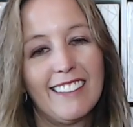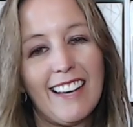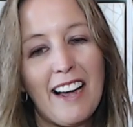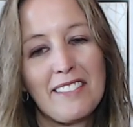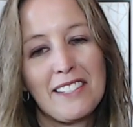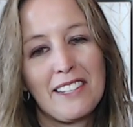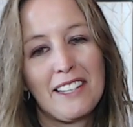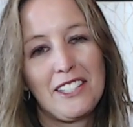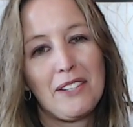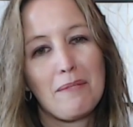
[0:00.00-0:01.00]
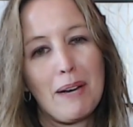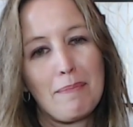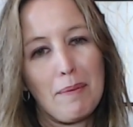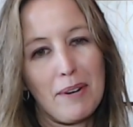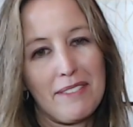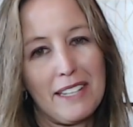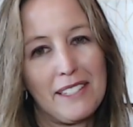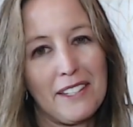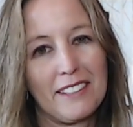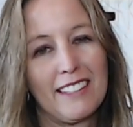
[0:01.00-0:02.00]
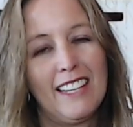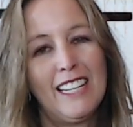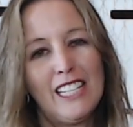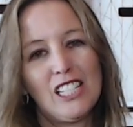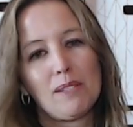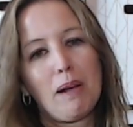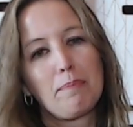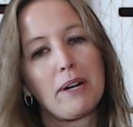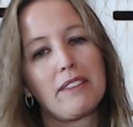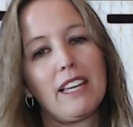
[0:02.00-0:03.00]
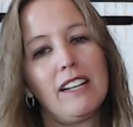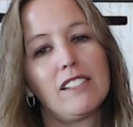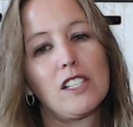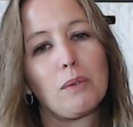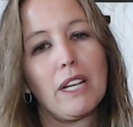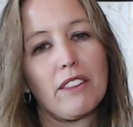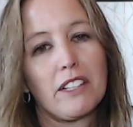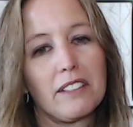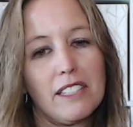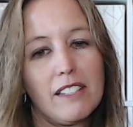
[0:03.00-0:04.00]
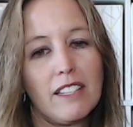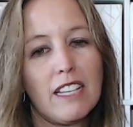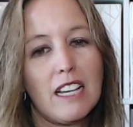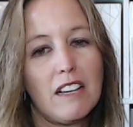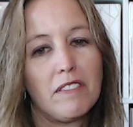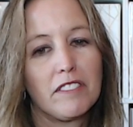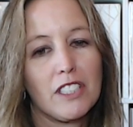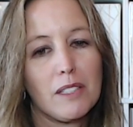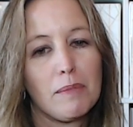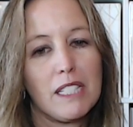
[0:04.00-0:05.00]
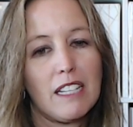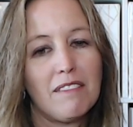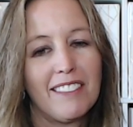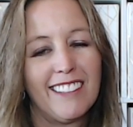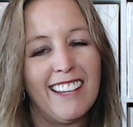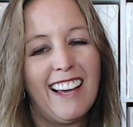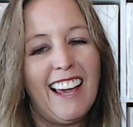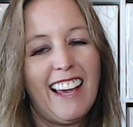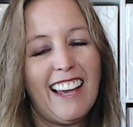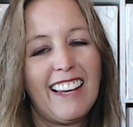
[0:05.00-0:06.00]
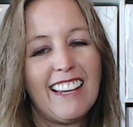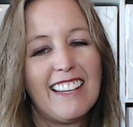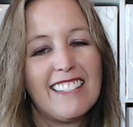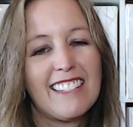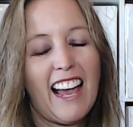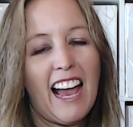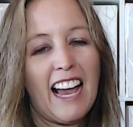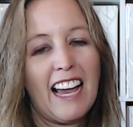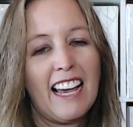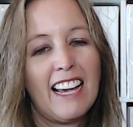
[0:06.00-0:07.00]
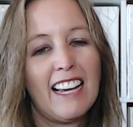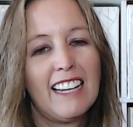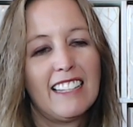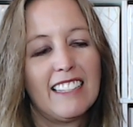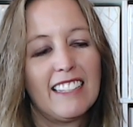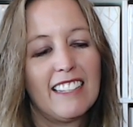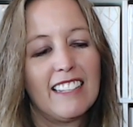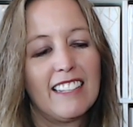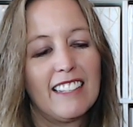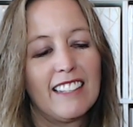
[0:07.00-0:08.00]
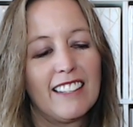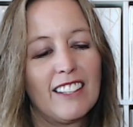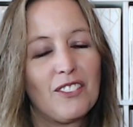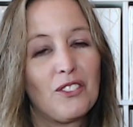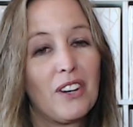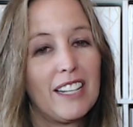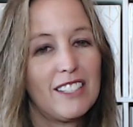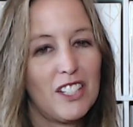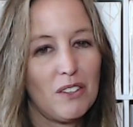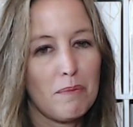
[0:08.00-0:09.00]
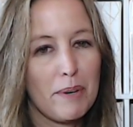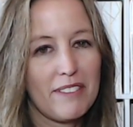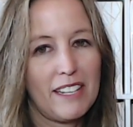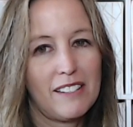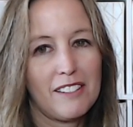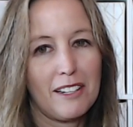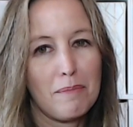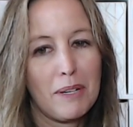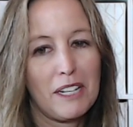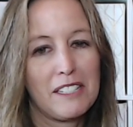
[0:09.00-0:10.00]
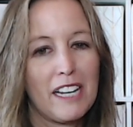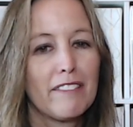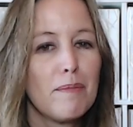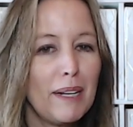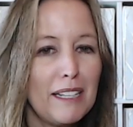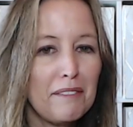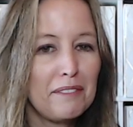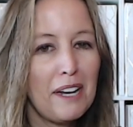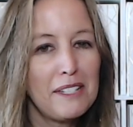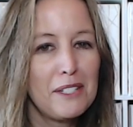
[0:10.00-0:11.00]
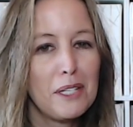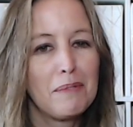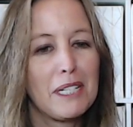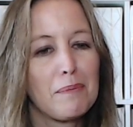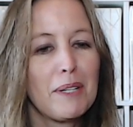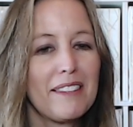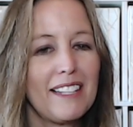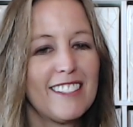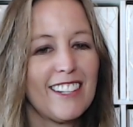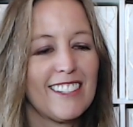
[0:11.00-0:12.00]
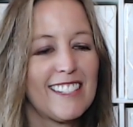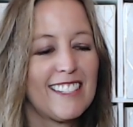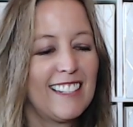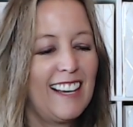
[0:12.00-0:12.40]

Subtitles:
I have to talk to you about my birthday start. So my birthday is the 23rd. It's the eve of Christmas Eve. And I wanted to do a birthday start because everybody on Flosstube does birthday starts.